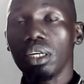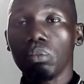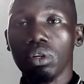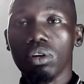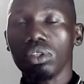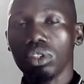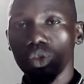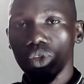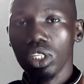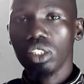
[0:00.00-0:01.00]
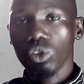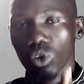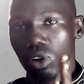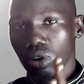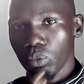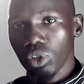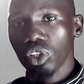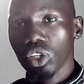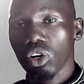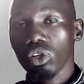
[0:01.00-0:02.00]
Because you need your
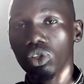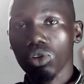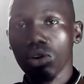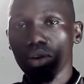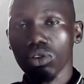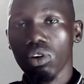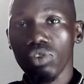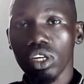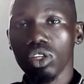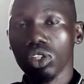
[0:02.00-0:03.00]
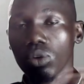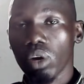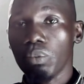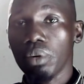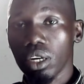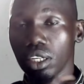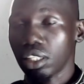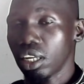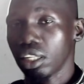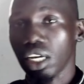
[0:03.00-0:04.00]
music also, or your videos, or whatever
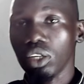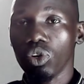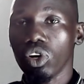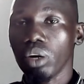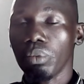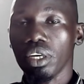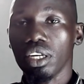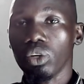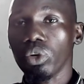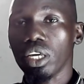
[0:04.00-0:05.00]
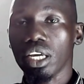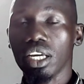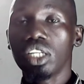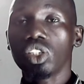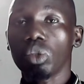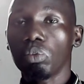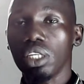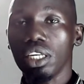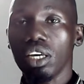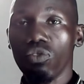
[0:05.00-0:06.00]
thing that you're going to be doing to
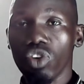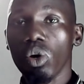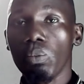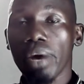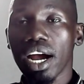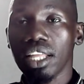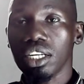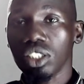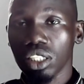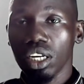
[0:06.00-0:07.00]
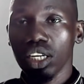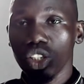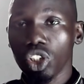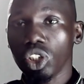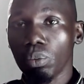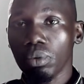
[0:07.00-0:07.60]
be viewed by others YouTube